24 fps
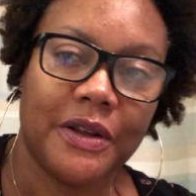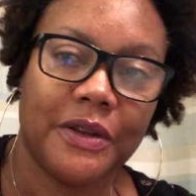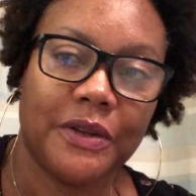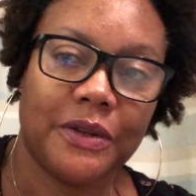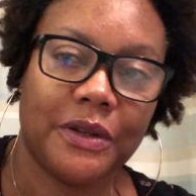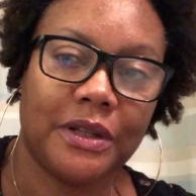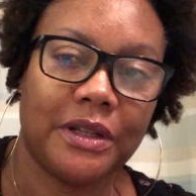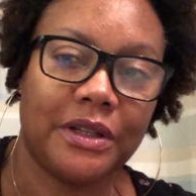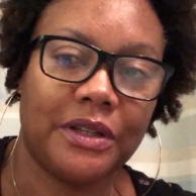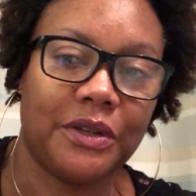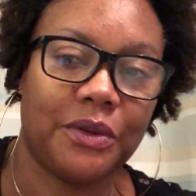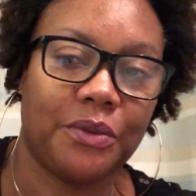
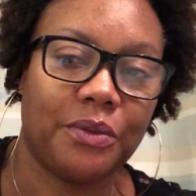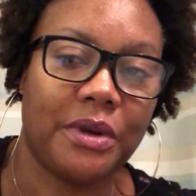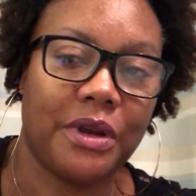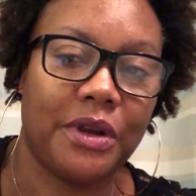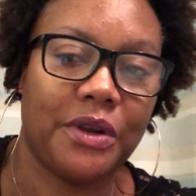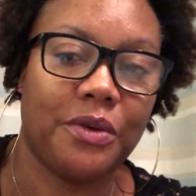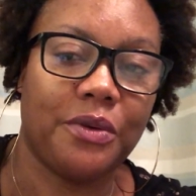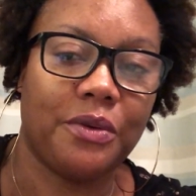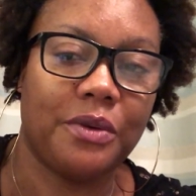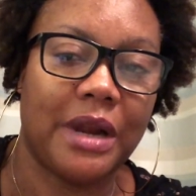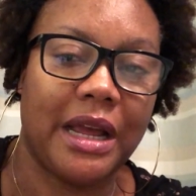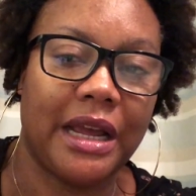So this is where
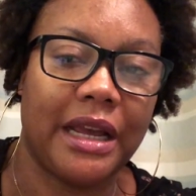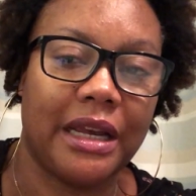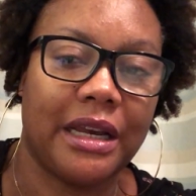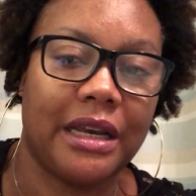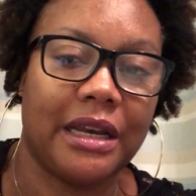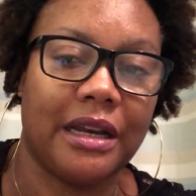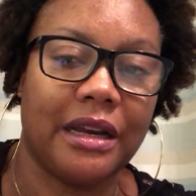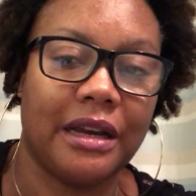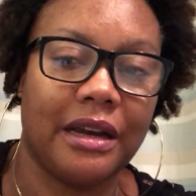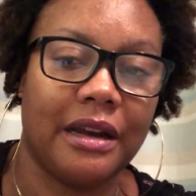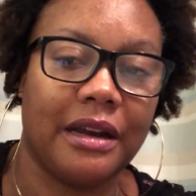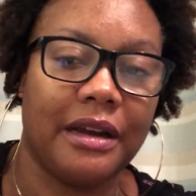you
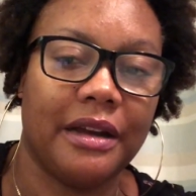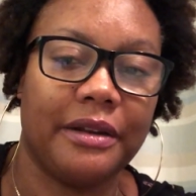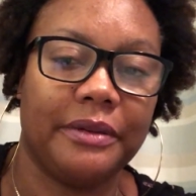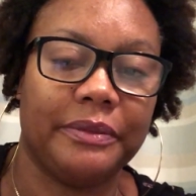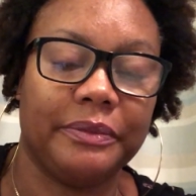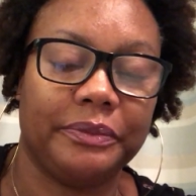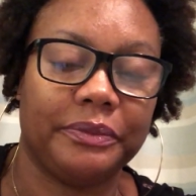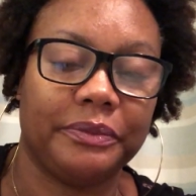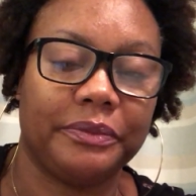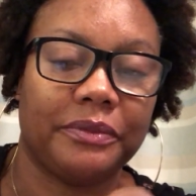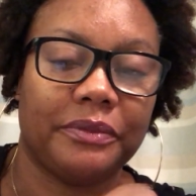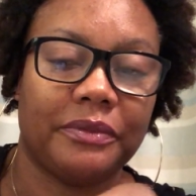
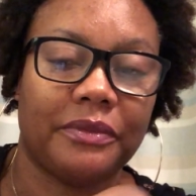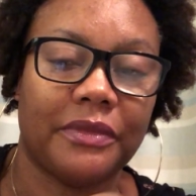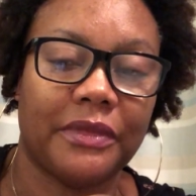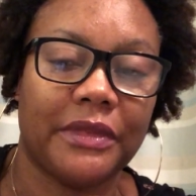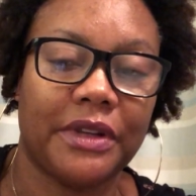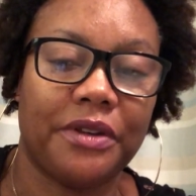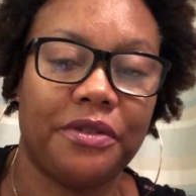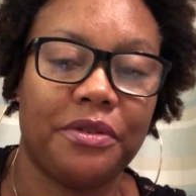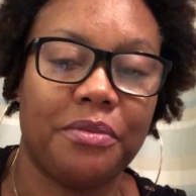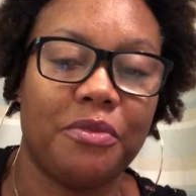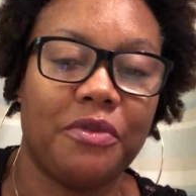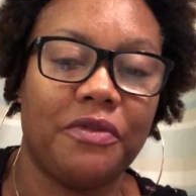
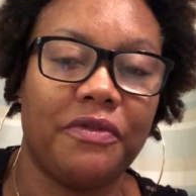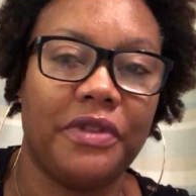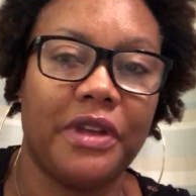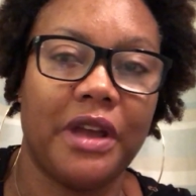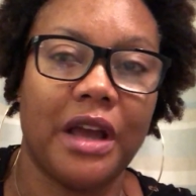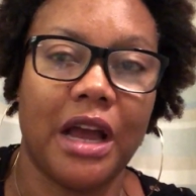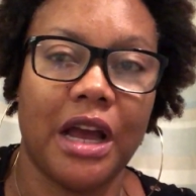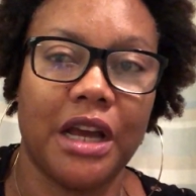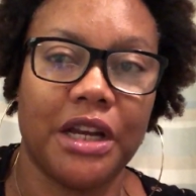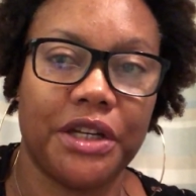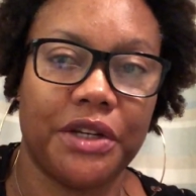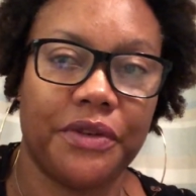remove
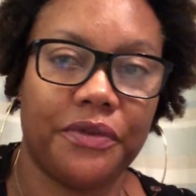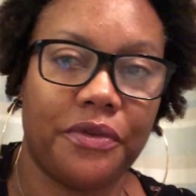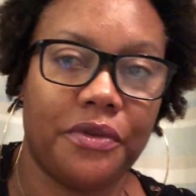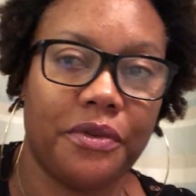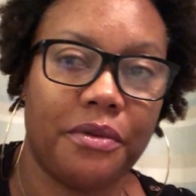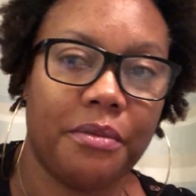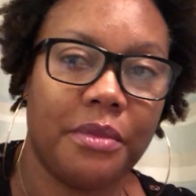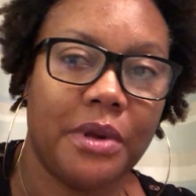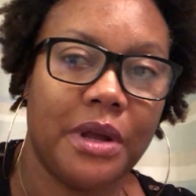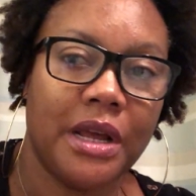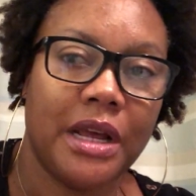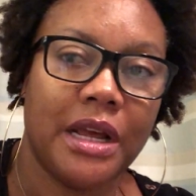the ash
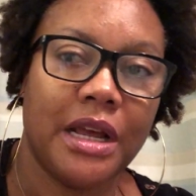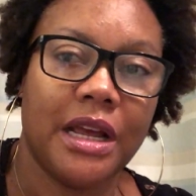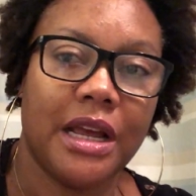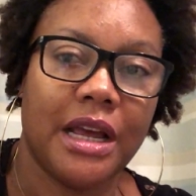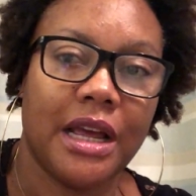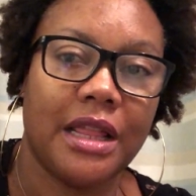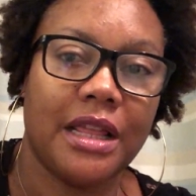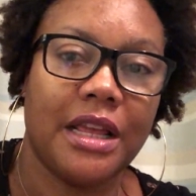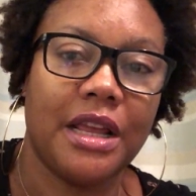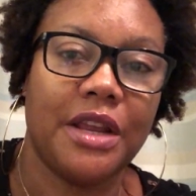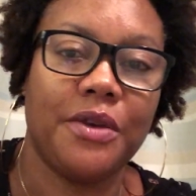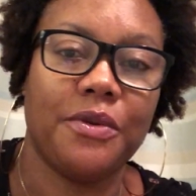from,
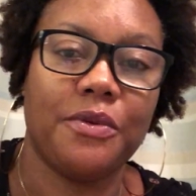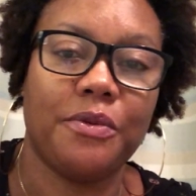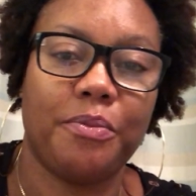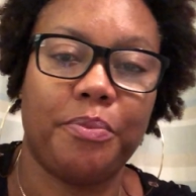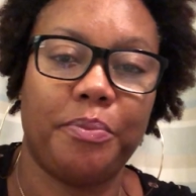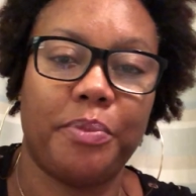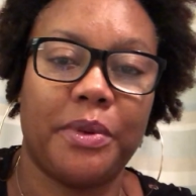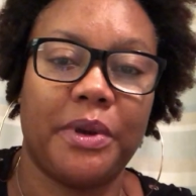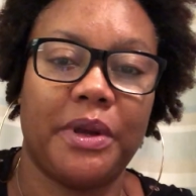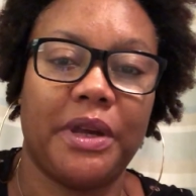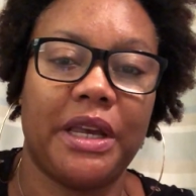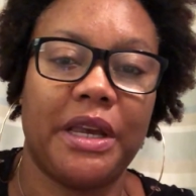and then you
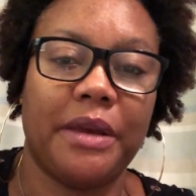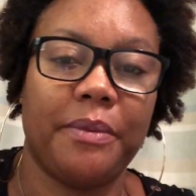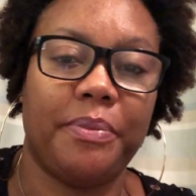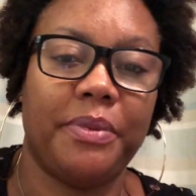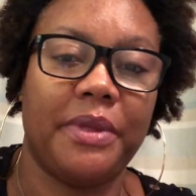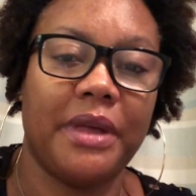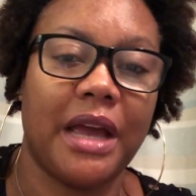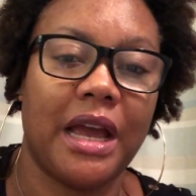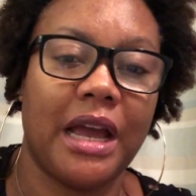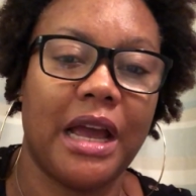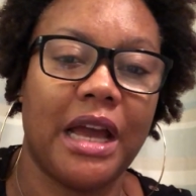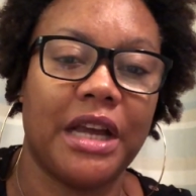keep
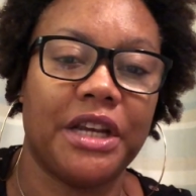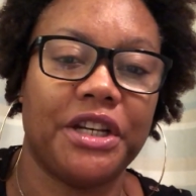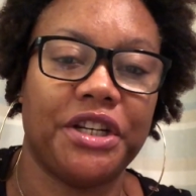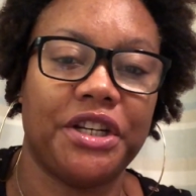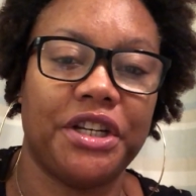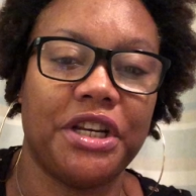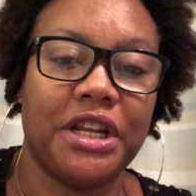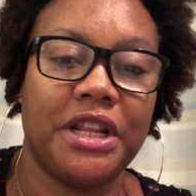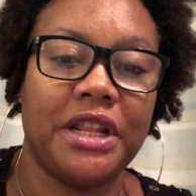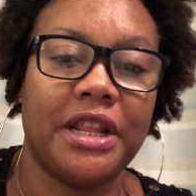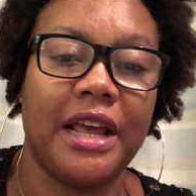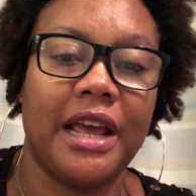the ash
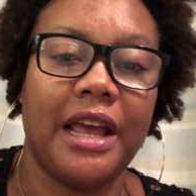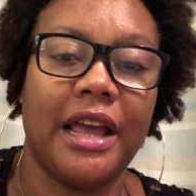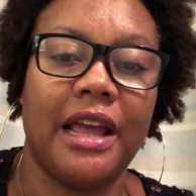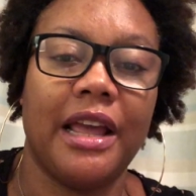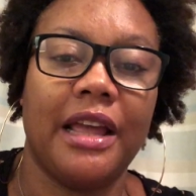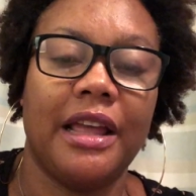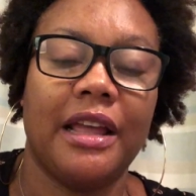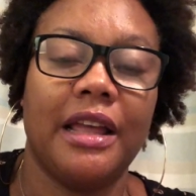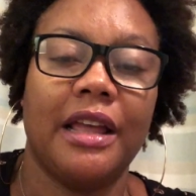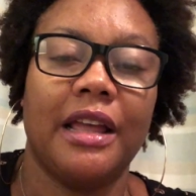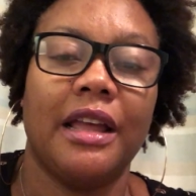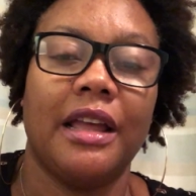in there.